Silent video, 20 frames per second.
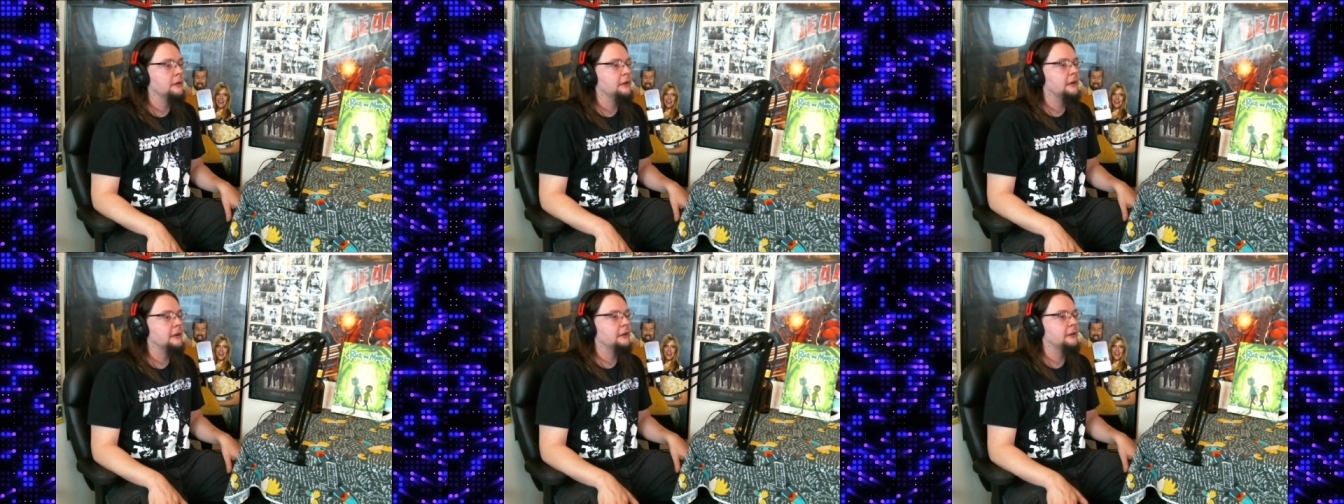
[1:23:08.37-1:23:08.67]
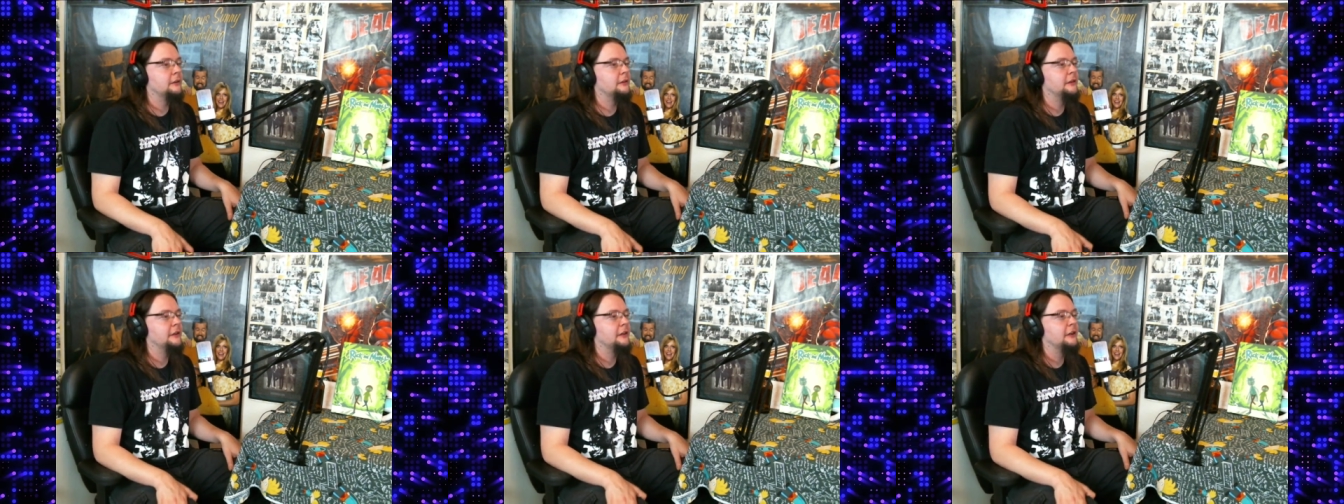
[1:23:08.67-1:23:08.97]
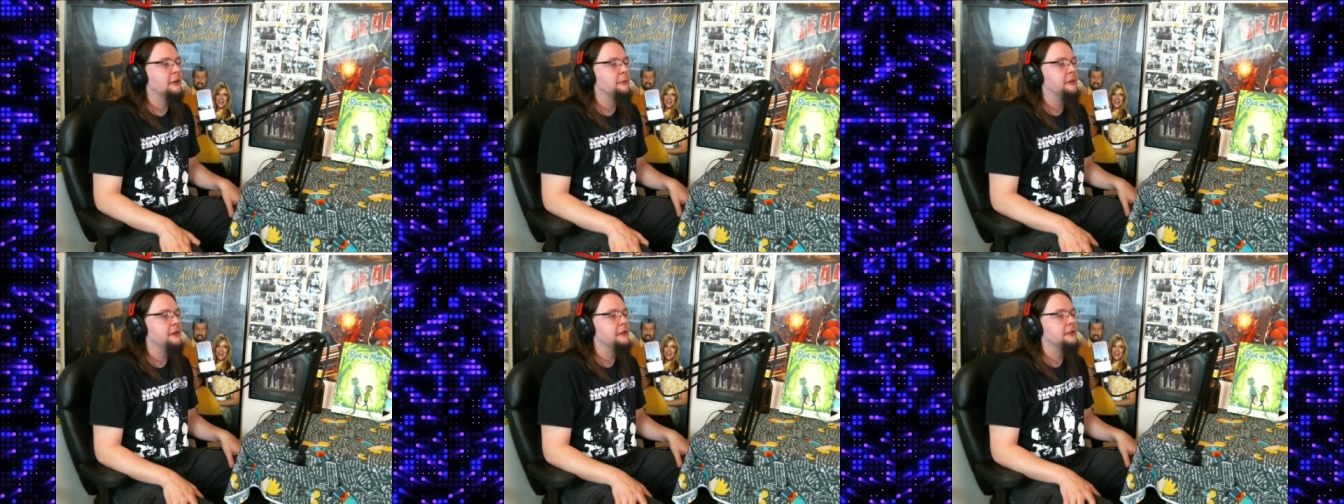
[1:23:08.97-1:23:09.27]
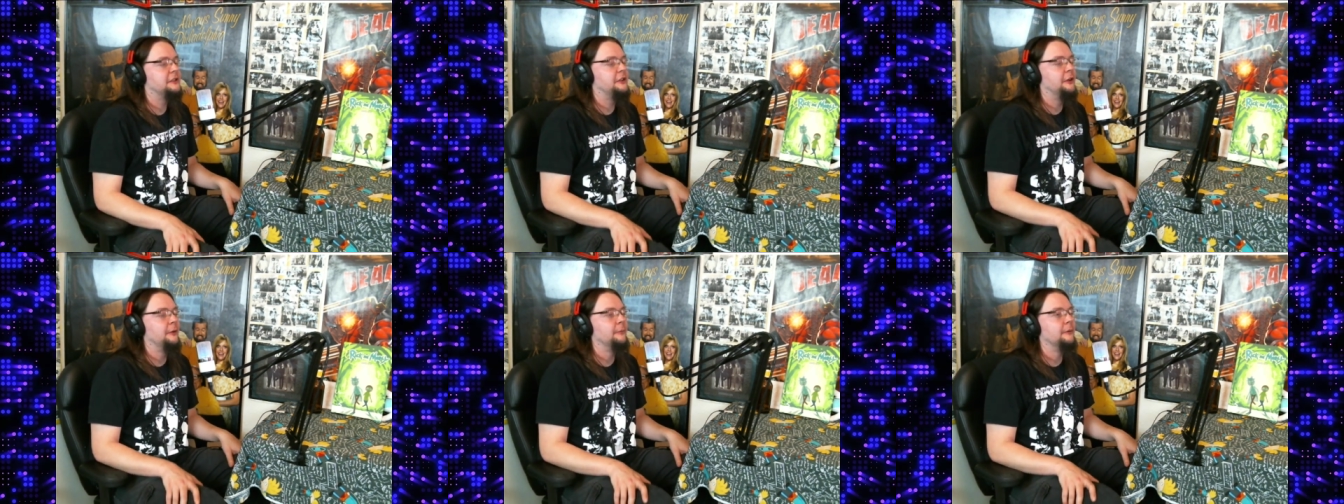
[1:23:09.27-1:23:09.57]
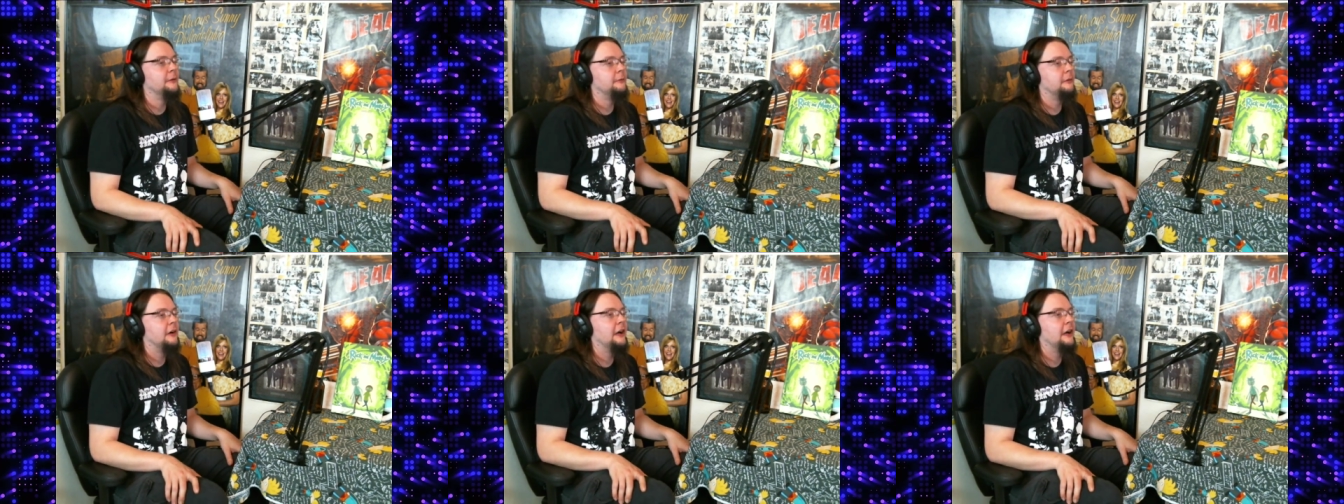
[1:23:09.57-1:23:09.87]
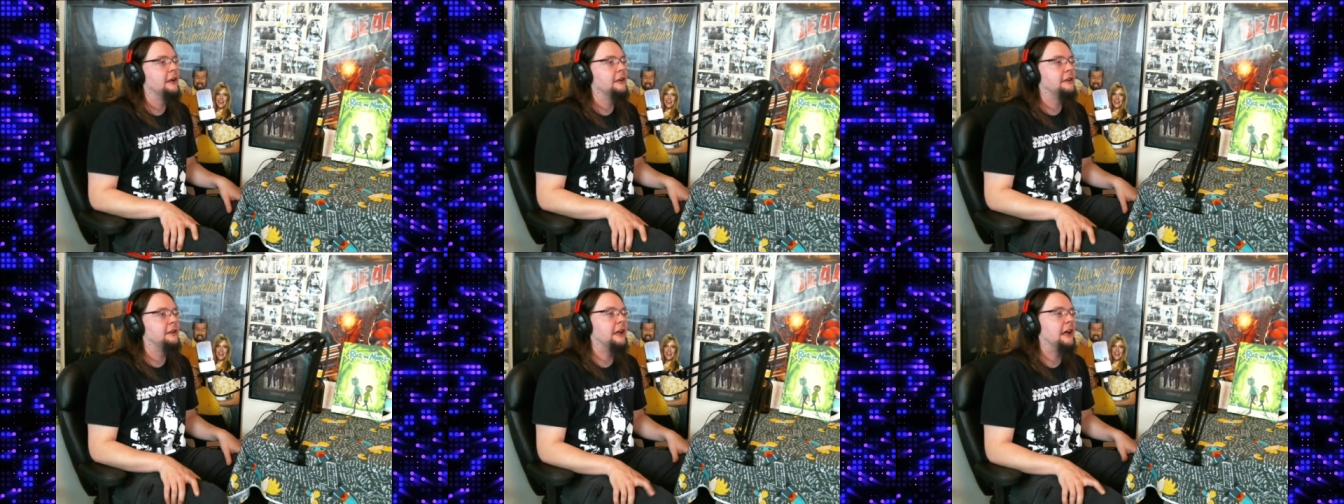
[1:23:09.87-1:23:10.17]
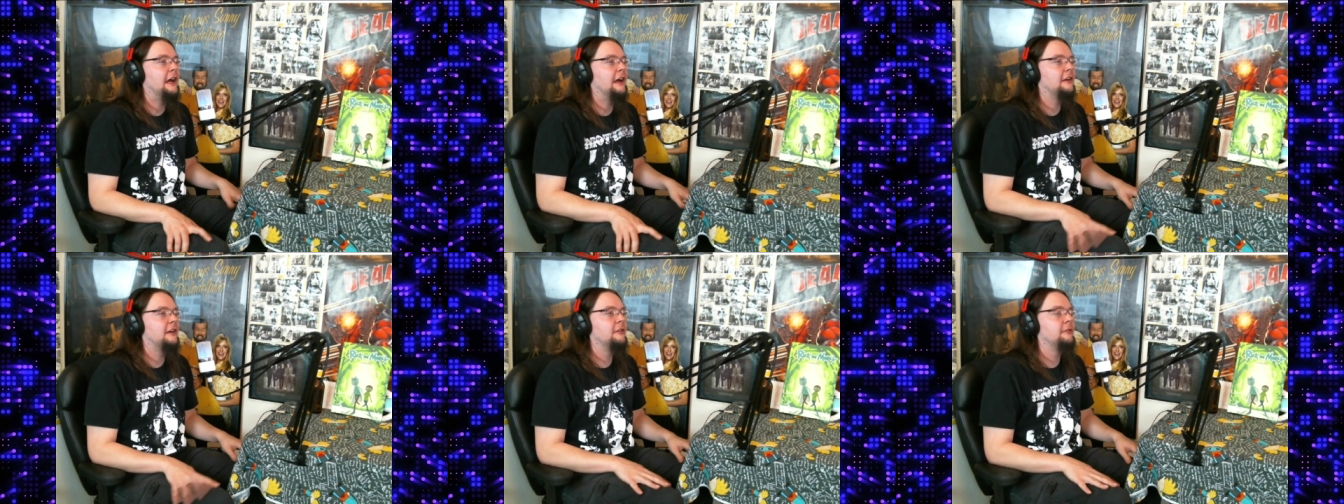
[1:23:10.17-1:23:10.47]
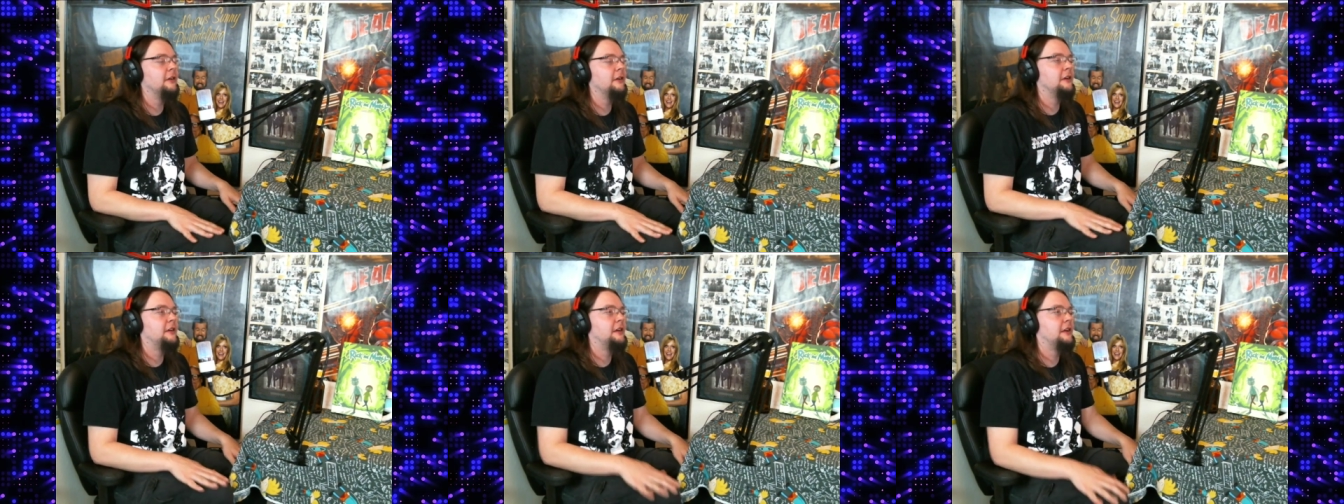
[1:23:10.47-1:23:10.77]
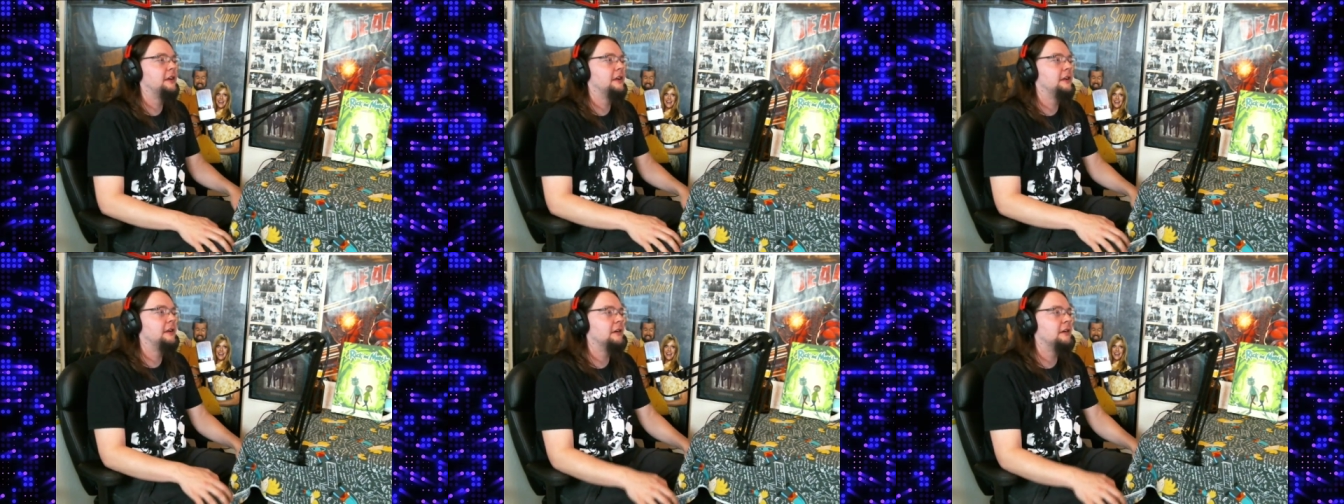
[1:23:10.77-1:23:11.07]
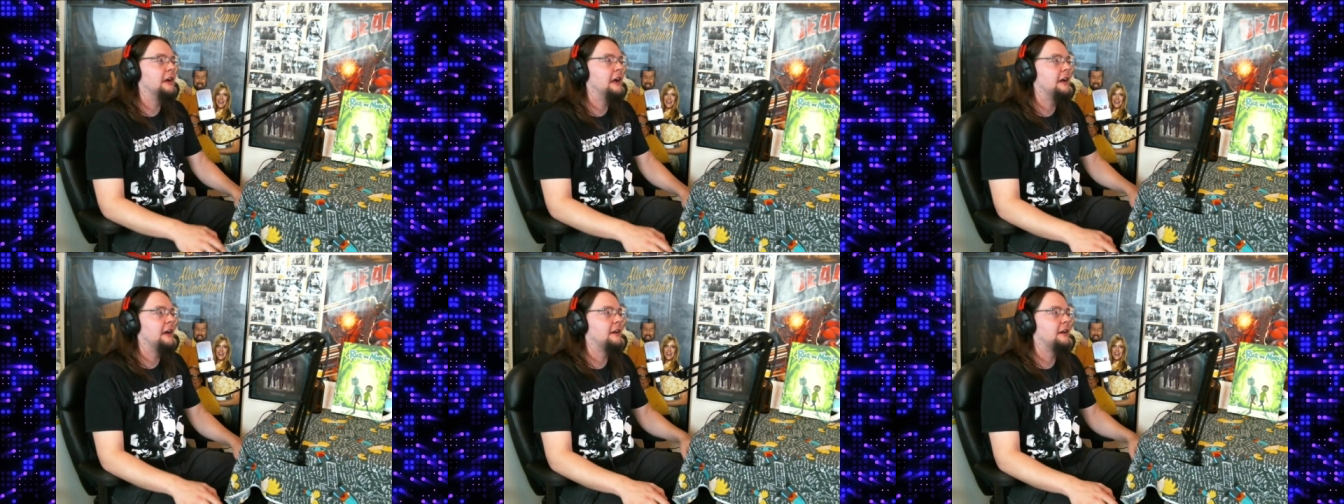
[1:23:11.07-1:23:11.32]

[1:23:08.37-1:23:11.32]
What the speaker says: Or there could be this human rights activist or